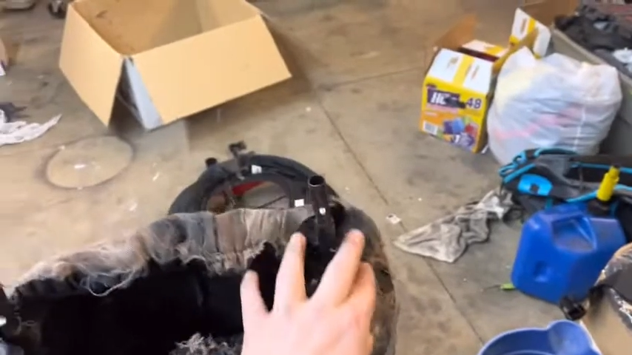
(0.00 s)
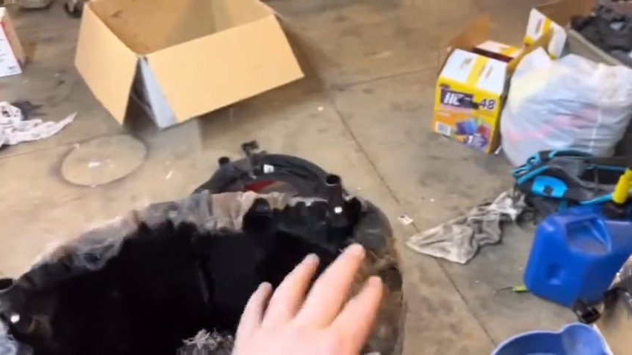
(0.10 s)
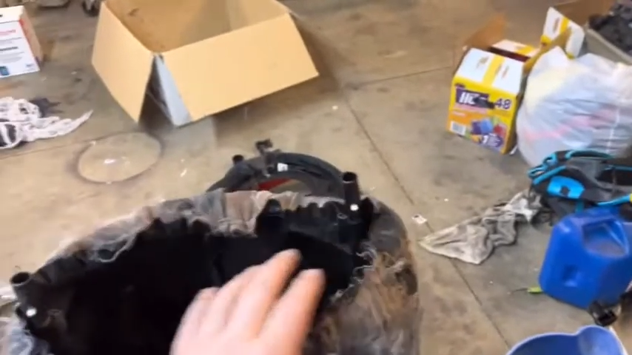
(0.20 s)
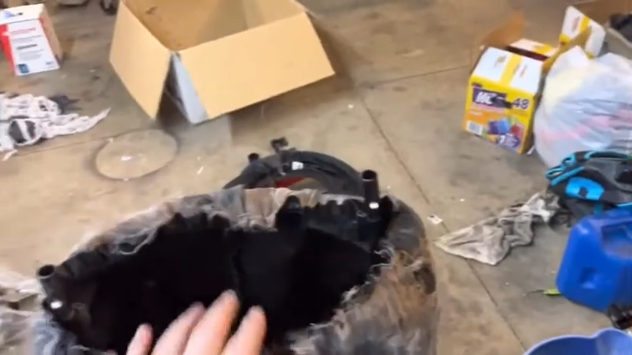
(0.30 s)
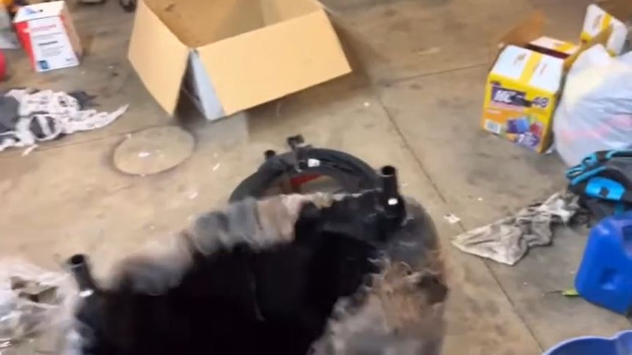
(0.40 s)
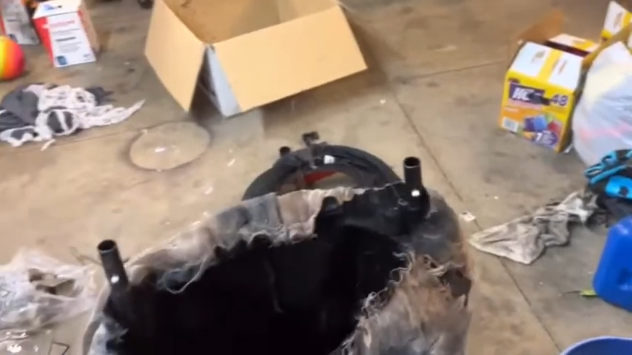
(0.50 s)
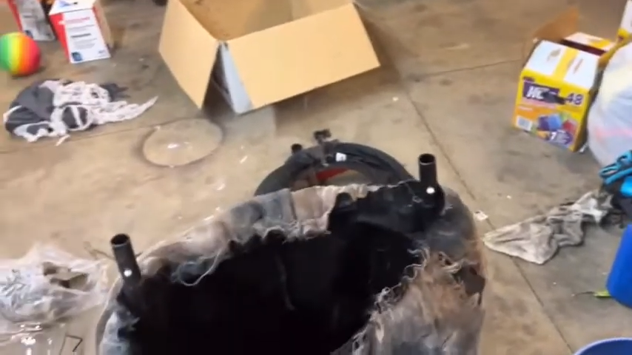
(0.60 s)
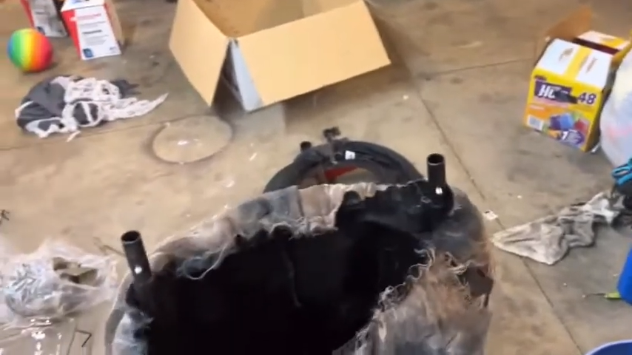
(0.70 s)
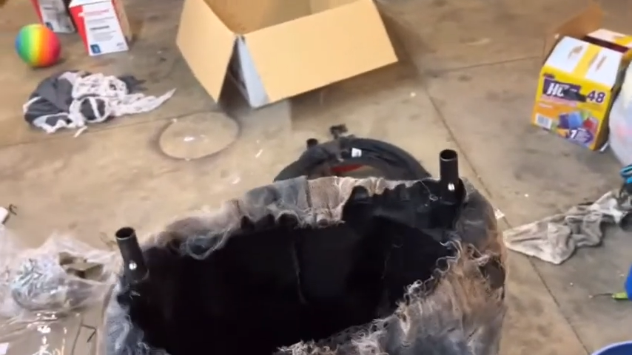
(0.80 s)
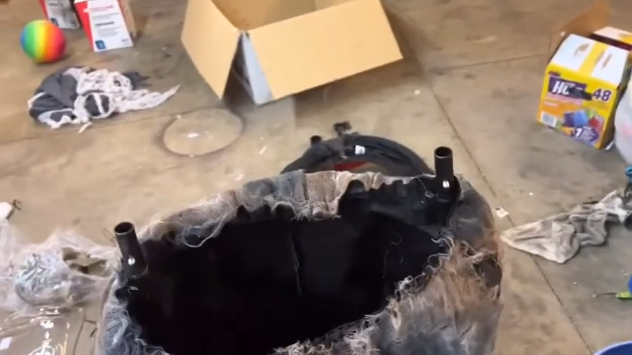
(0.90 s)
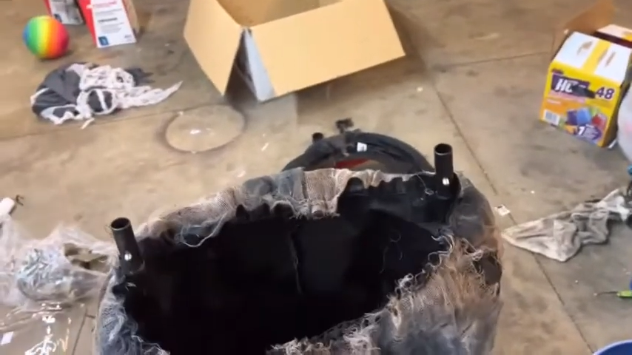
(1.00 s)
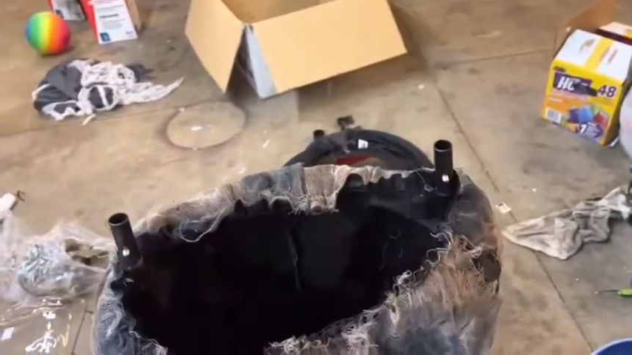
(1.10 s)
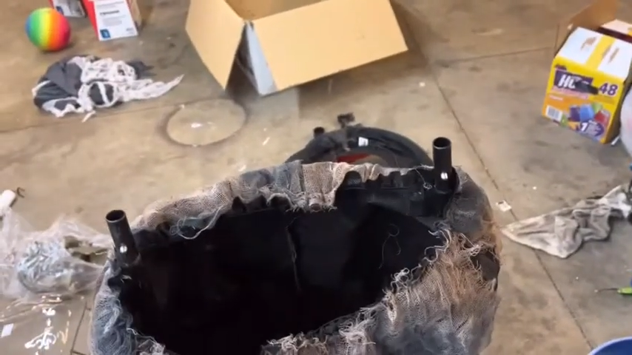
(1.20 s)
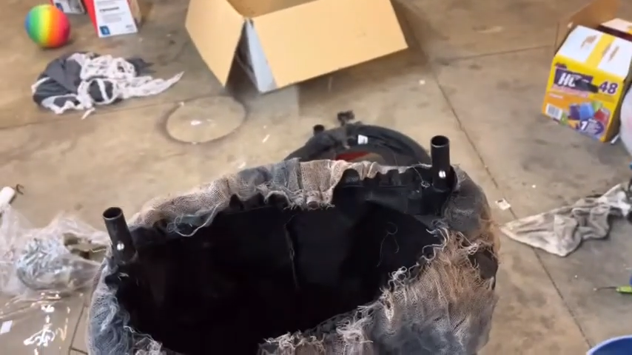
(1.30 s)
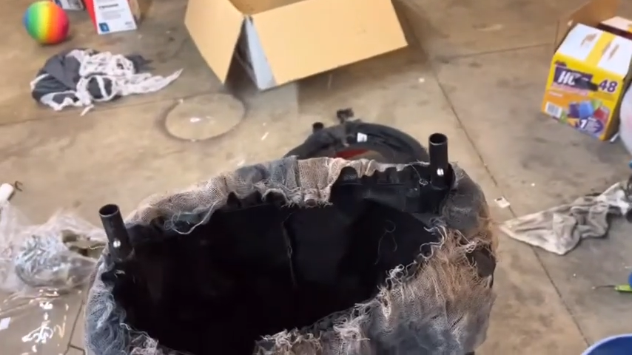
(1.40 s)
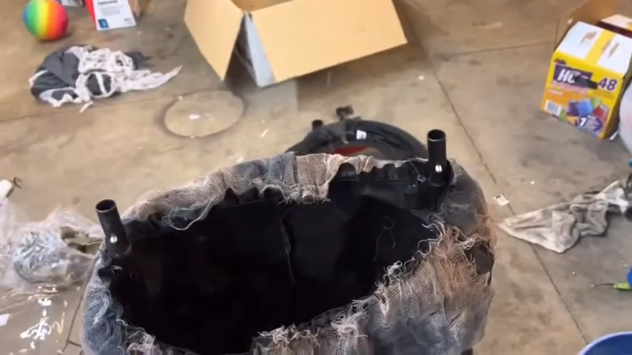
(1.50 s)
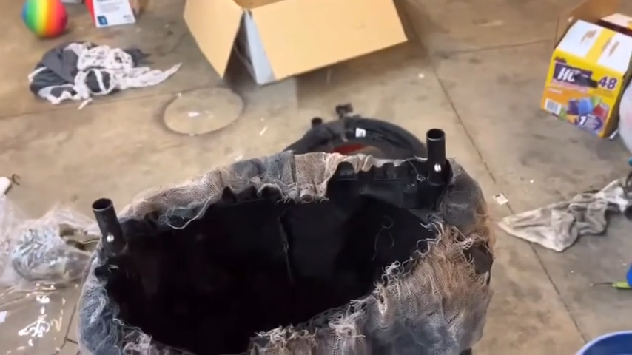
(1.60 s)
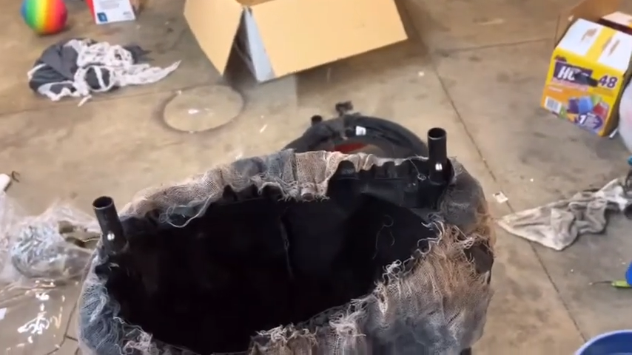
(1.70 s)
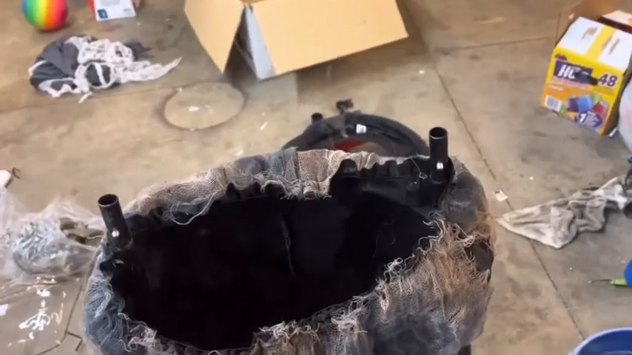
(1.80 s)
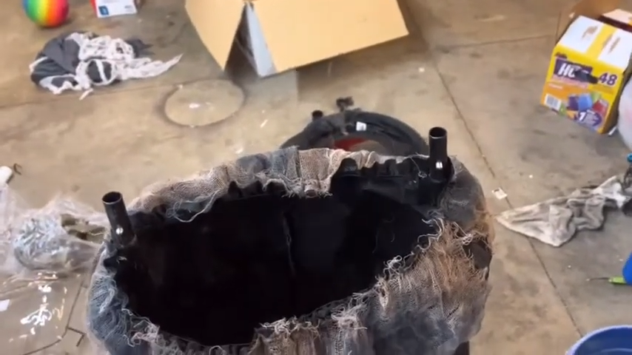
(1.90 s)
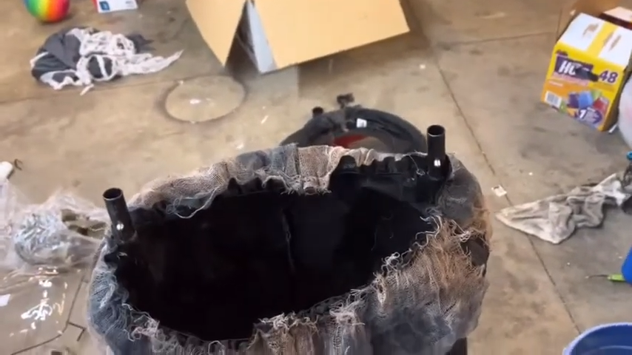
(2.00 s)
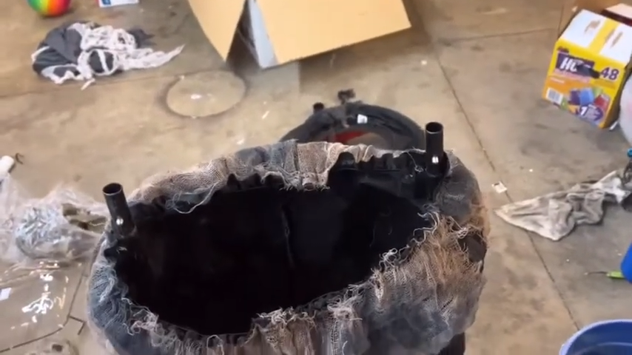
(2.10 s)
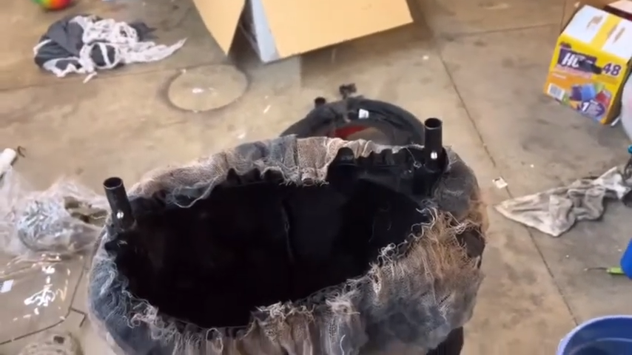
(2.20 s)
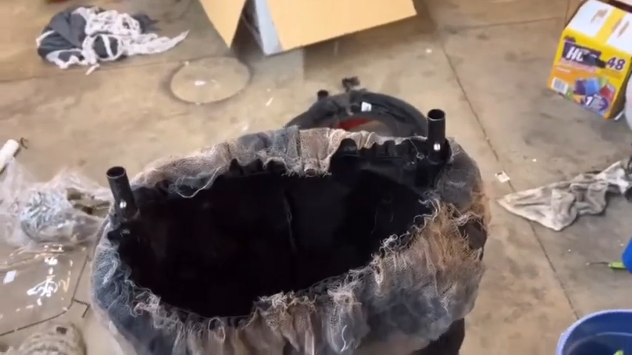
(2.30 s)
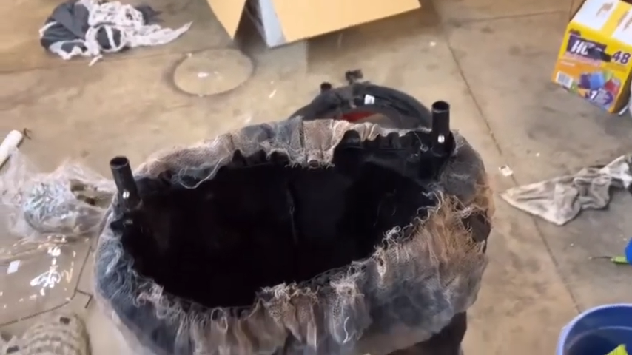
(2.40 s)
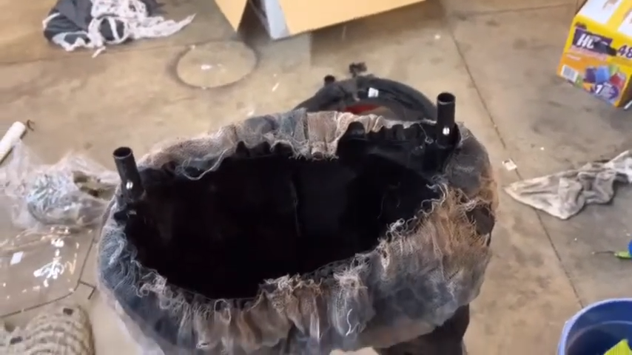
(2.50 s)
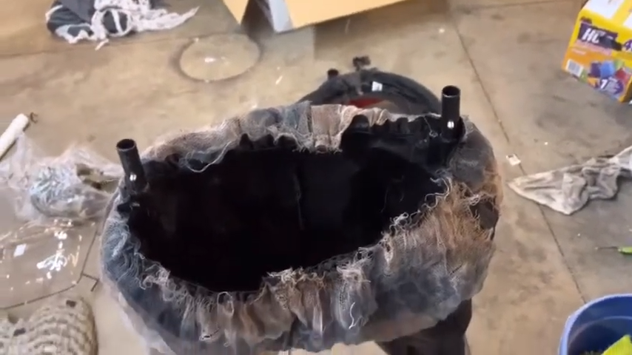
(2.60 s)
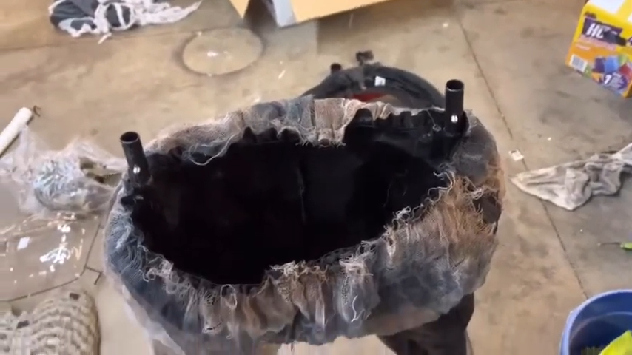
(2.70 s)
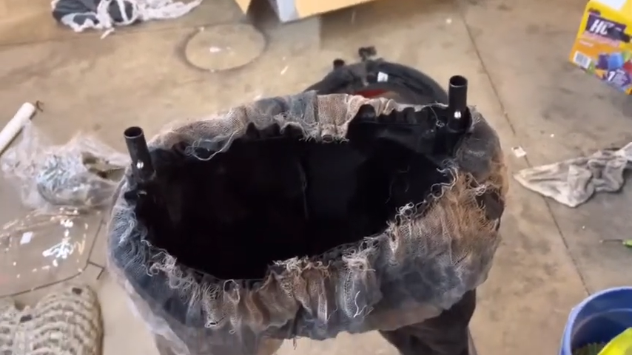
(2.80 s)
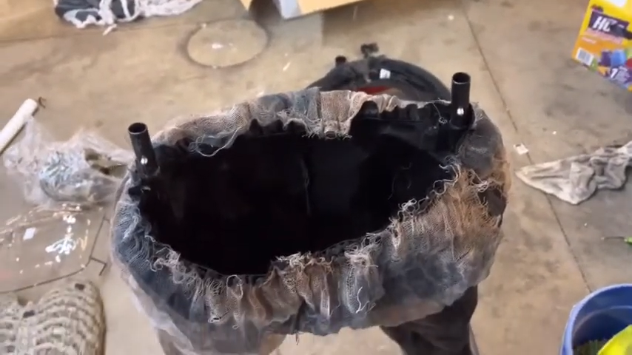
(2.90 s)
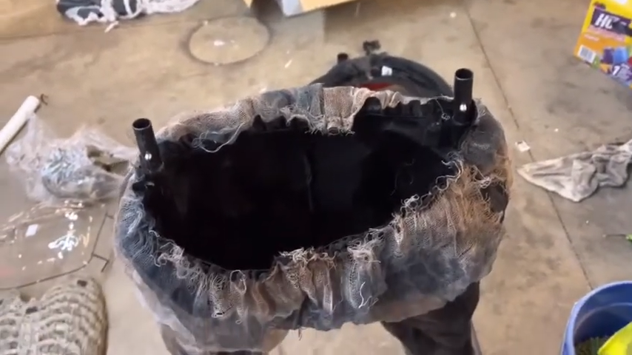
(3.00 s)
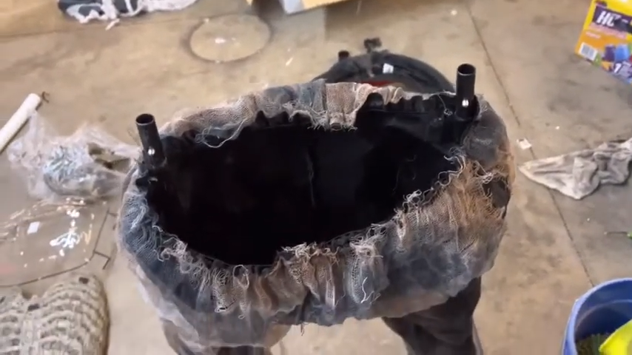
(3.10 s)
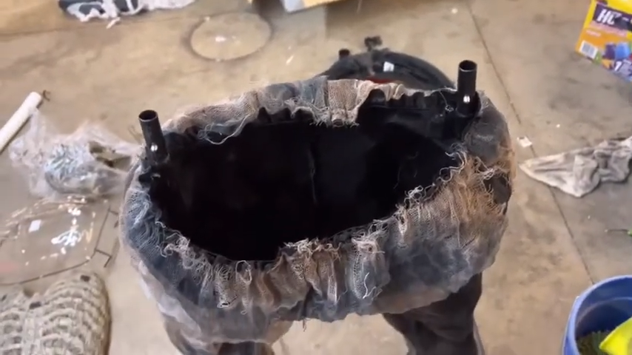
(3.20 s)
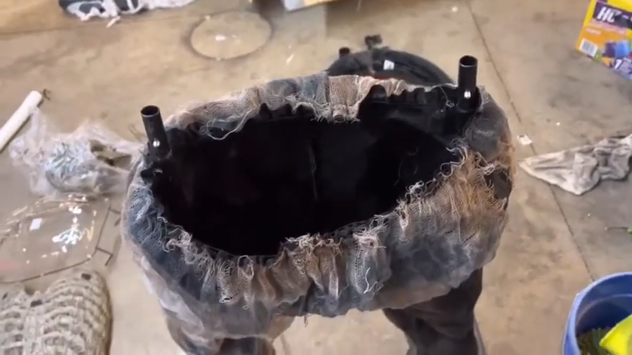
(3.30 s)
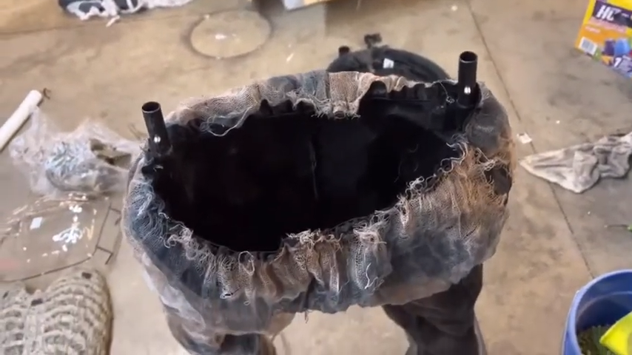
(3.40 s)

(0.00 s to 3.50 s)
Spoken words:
No face is visible, so there are no lips to read.